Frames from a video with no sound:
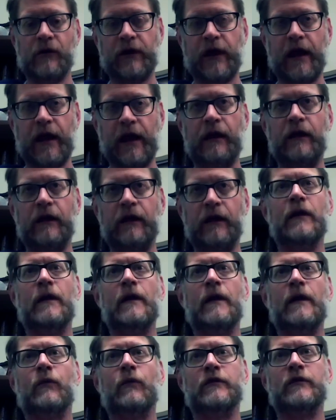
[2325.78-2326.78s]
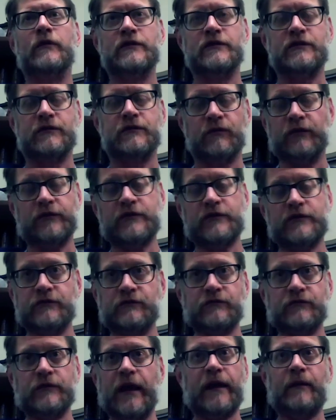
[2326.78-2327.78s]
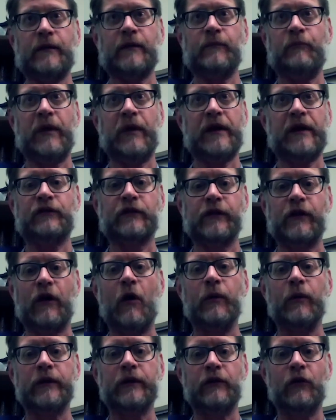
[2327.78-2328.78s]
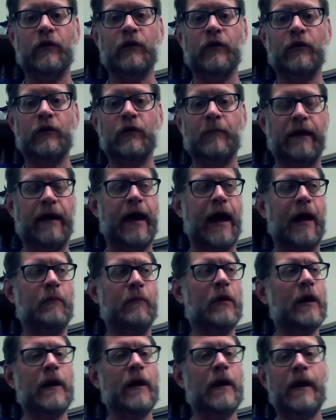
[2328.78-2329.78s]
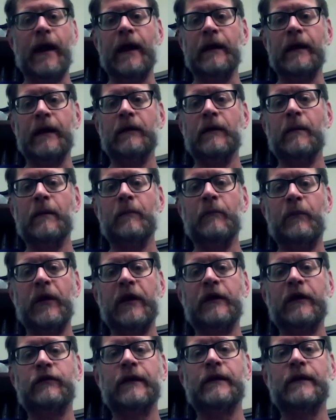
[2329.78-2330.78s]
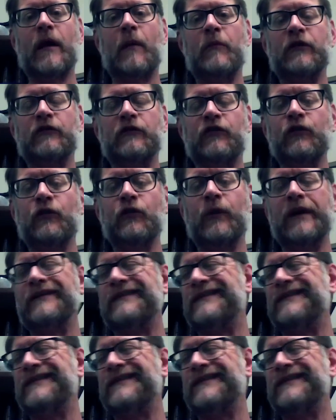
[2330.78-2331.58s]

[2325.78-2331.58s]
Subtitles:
okay, which is like basically all we do in my lab. And big thing number 2